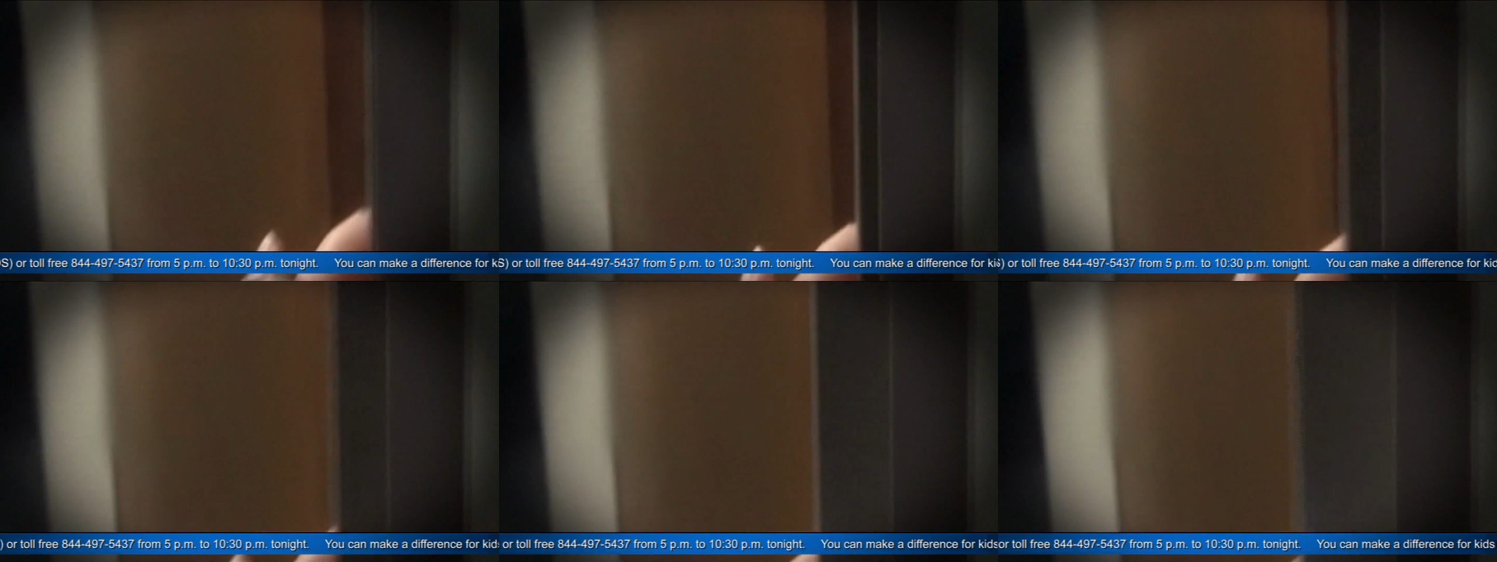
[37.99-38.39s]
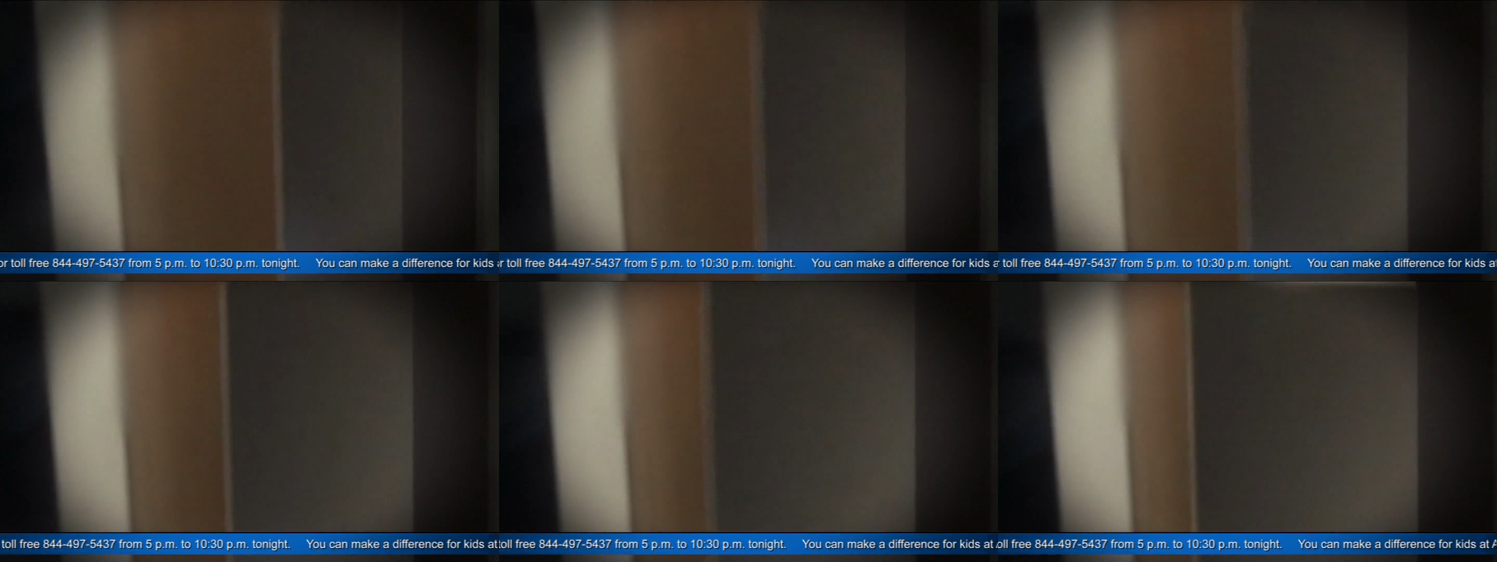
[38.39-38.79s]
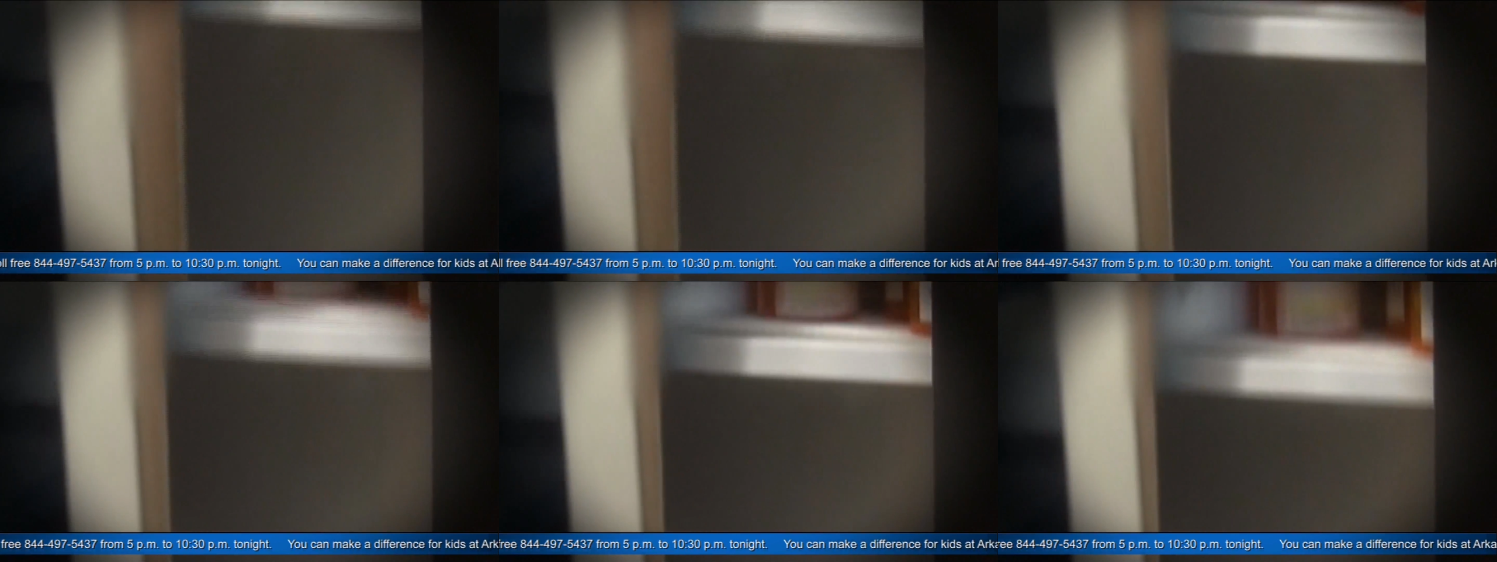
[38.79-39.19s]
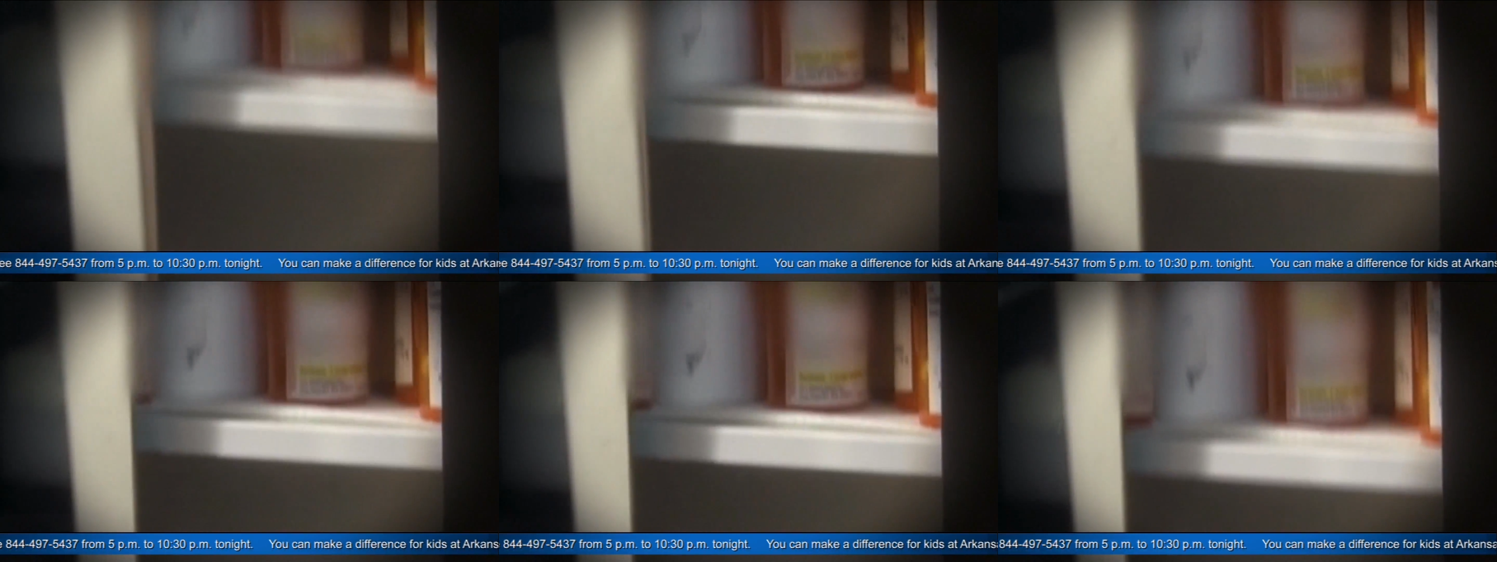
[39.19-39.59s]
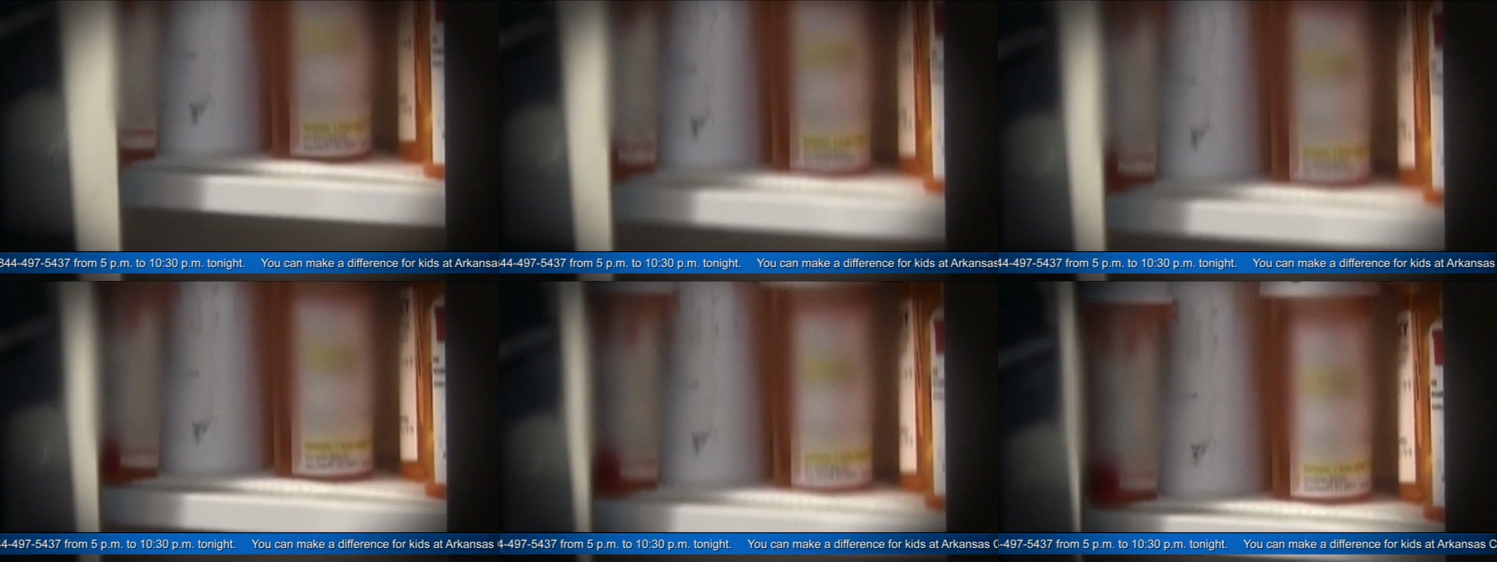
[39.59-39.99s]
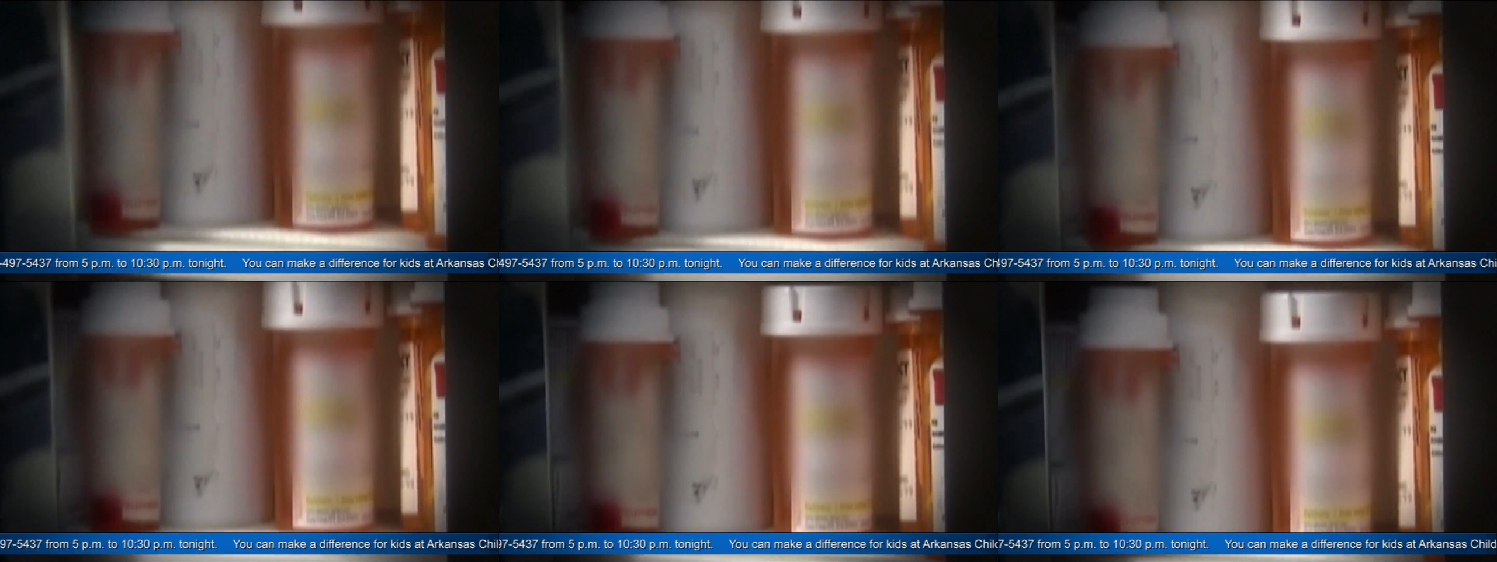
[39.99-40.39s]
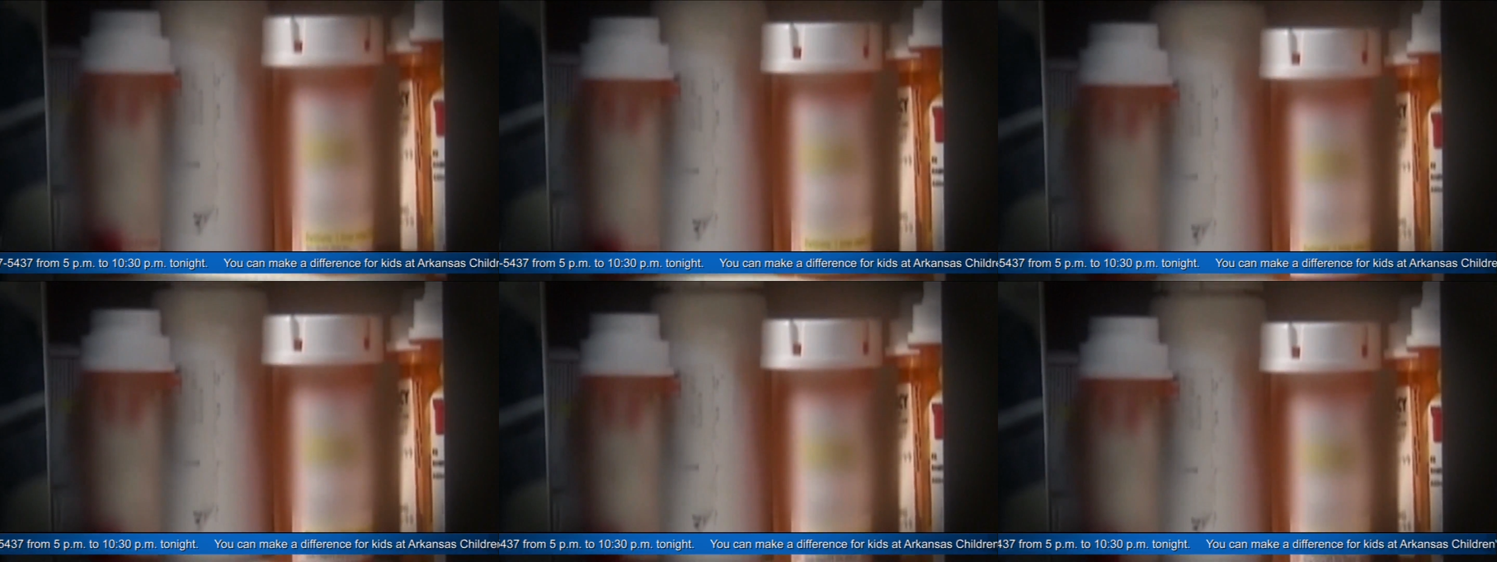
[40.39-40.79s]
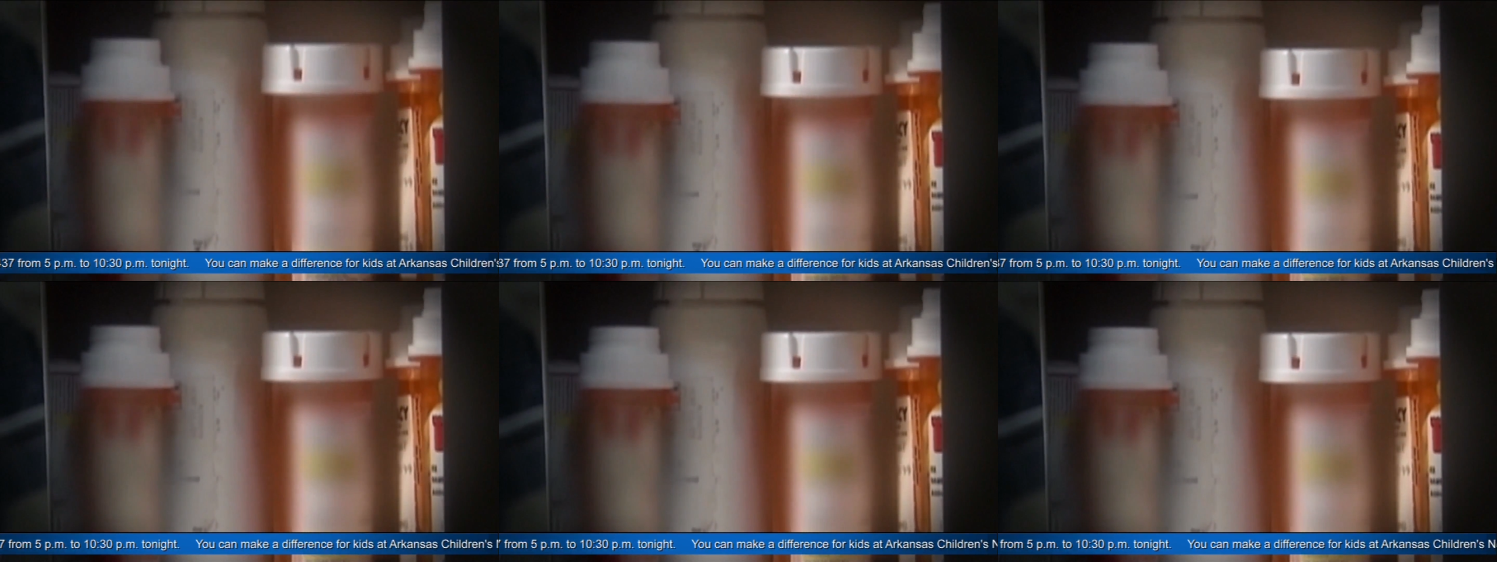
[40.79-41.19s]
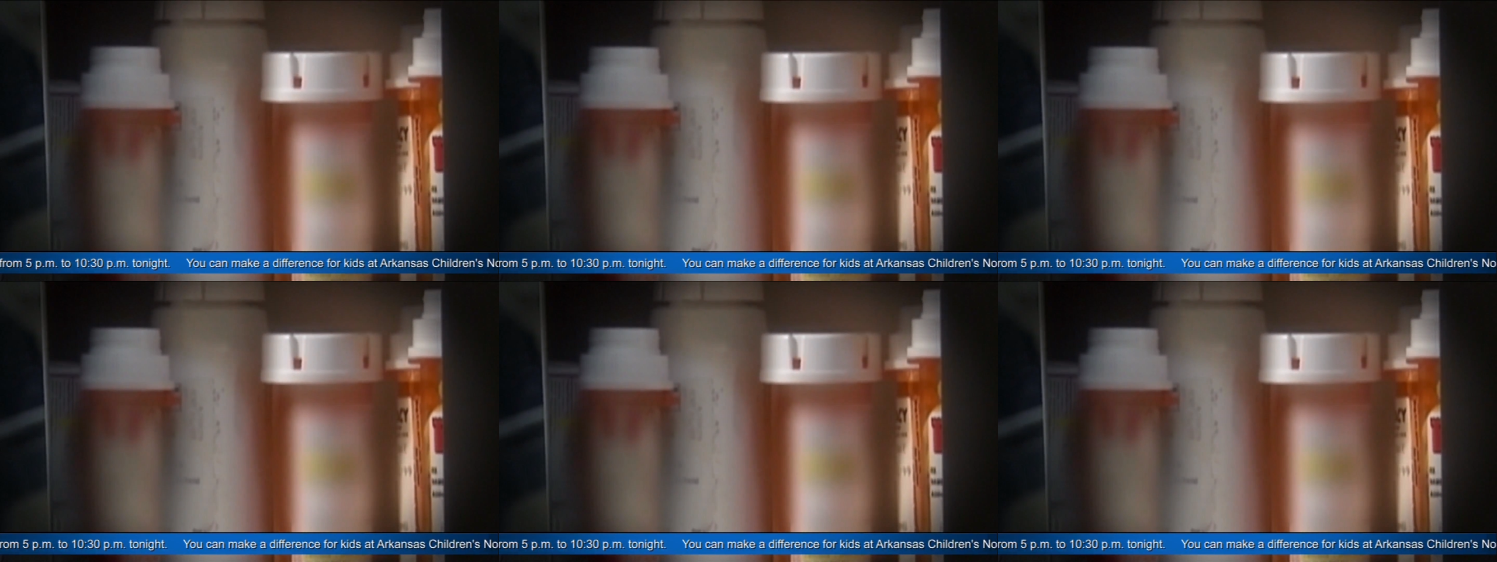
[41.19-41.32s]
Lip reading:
Nobody's mouth can be seen.